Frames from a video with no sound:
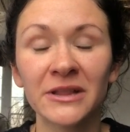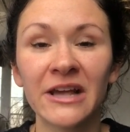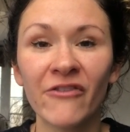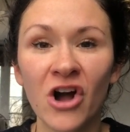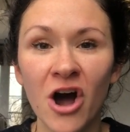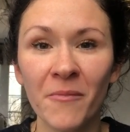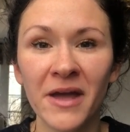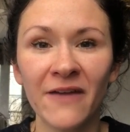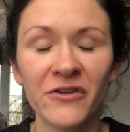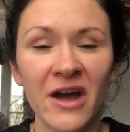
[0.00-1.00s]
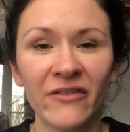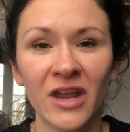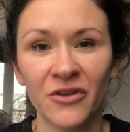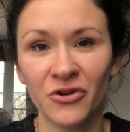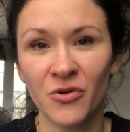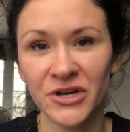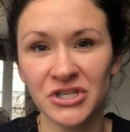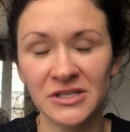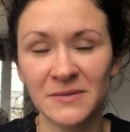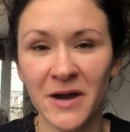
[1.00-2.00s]
Leave a comment if you have any other
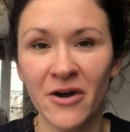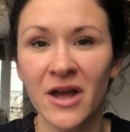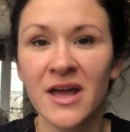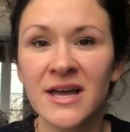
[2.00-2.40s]
questions about